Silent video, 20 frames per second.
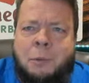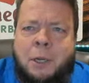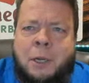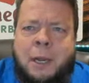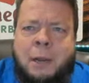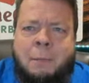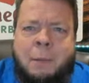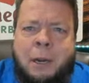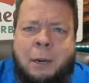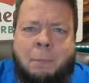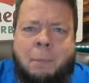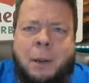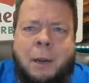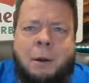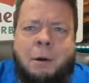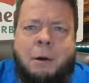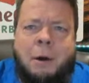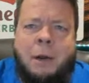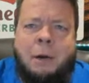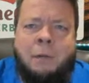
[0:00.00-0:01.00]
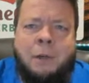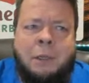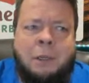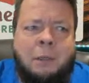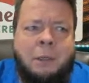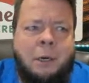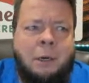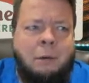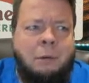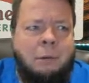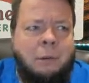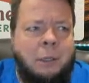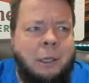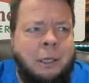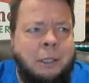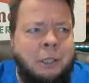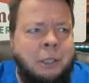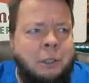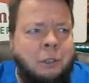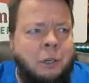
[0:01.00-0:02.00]
You can't make a powder out of it, you know,
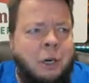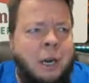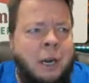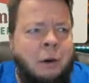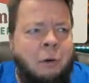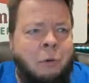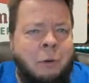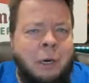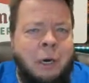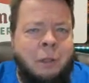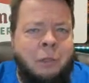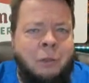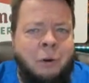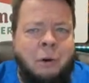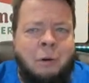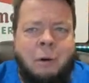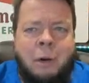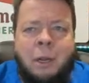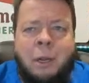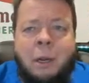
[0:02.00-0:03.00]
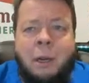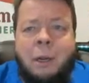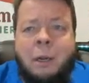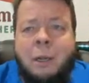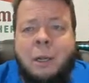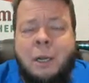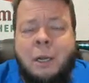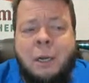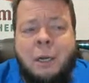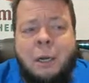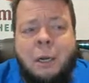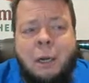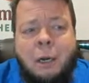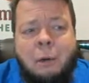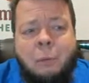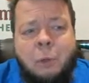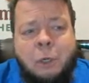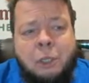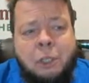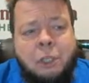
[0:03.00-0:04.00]
unless you dry it really thoroughly, uh,
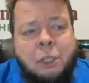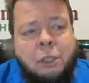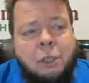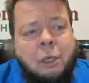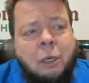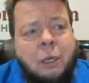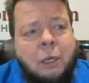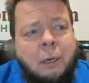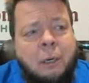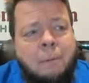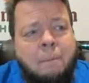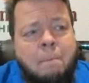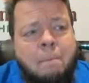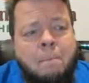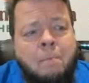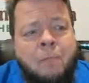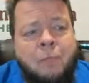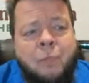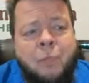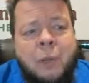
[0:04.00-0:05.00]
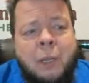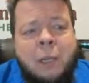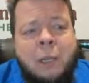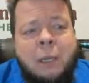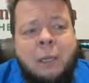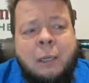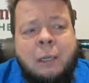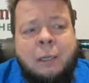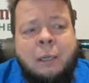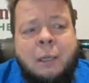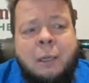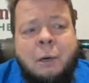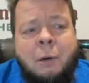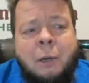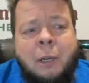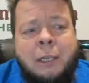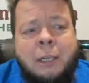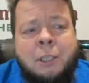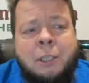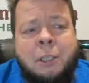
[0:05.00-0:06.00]
which, um, you know,
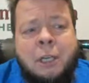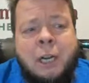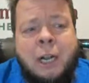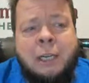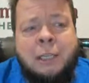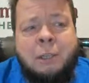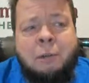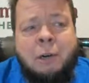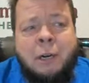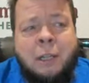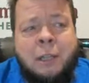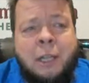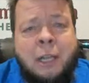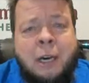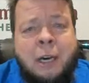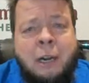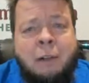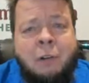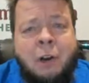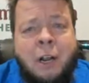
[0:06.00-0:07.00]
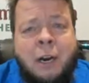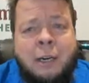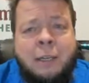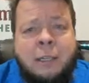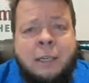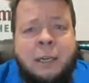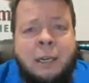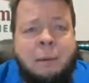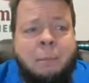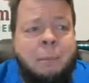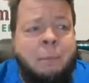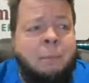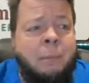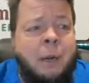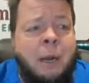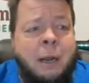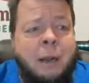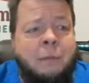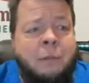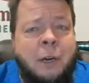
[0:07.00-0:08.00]
unless you slice it really thin and have a lot of time.
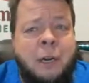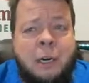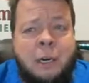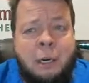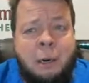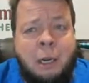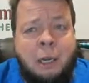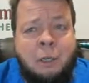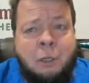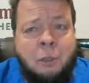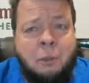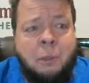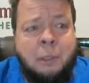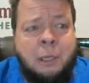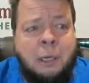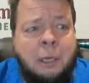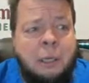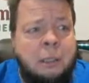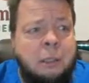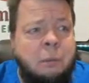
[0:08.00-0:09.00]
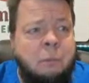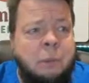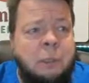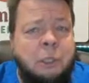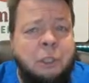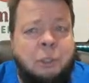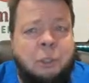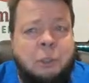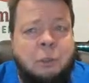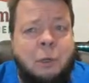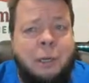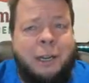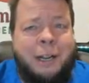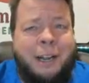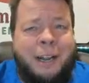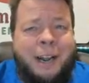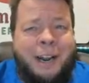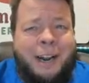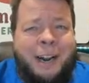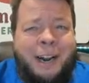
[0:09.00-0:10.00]
I haven't had any luck doing that, so we just,
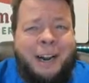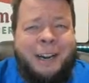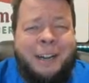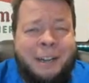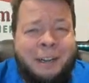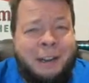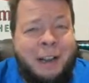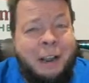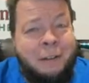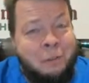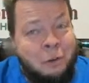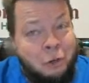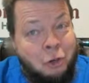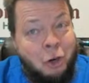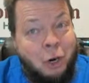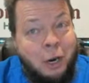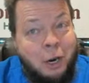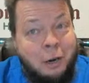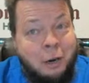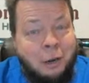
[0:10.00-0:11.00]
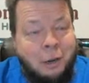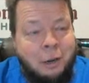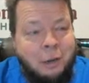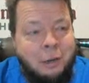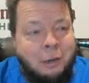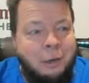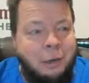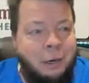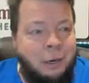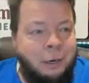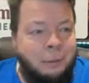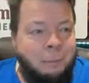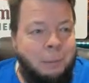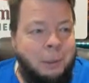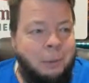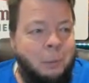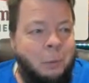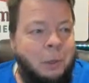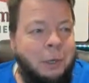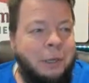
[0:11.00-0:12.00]
I haven't tried, uh,
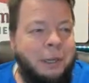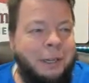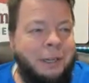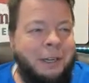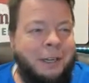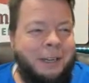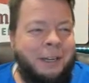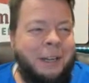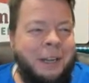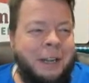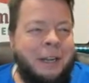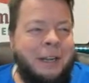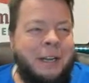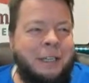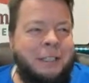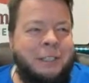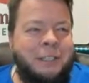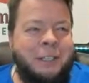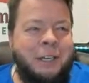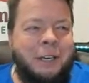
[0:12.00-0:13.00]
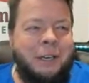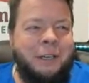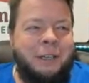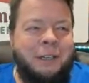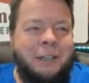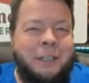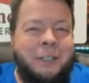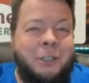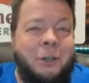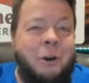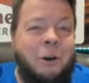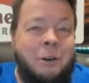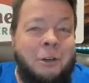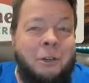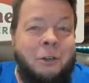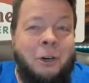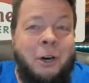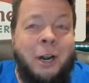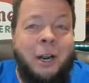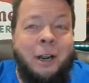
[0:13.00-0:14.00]
but it's uh, it's hard to
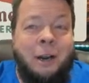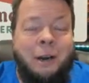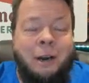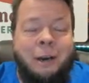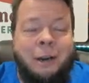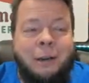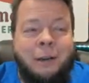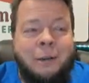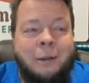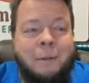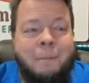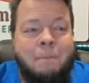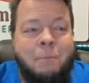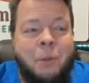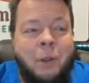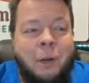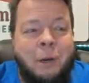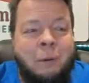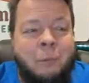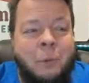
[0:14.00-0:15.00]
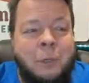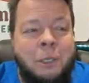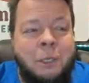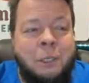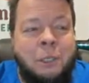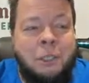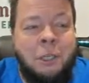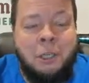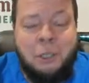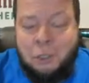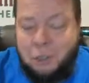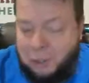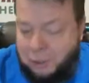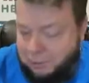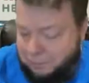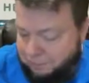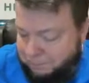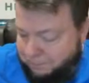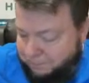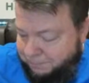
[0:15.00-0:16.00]
dry it. Uh, we just tincture
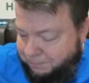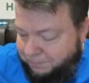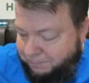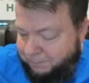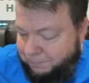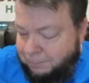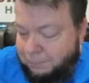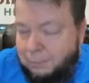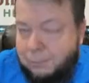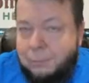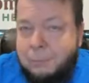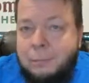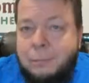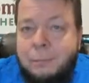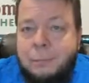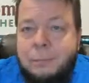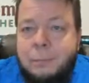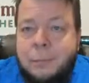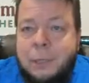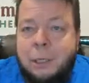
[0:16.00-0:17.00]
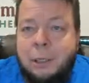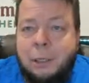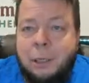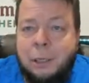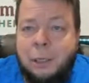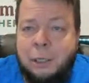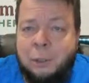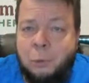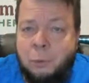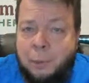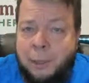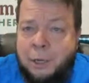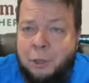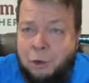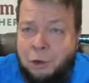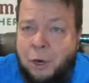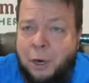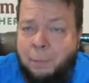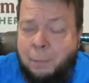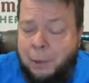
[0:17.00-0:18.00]
it, unless we're buying the
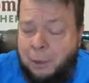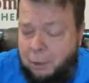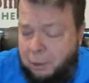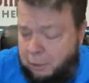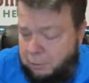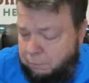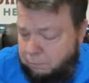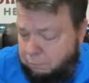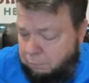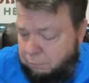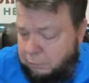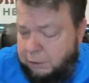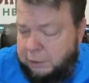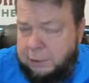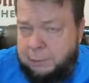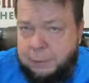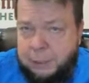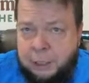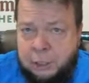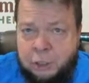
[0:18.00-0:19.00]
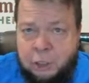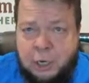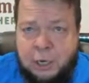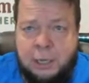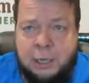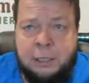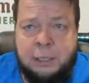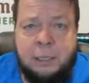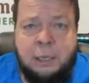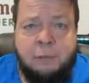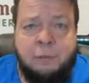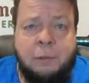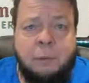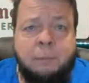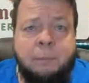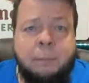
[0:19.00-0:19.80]
dry powder. Let somebody else dry that stuff.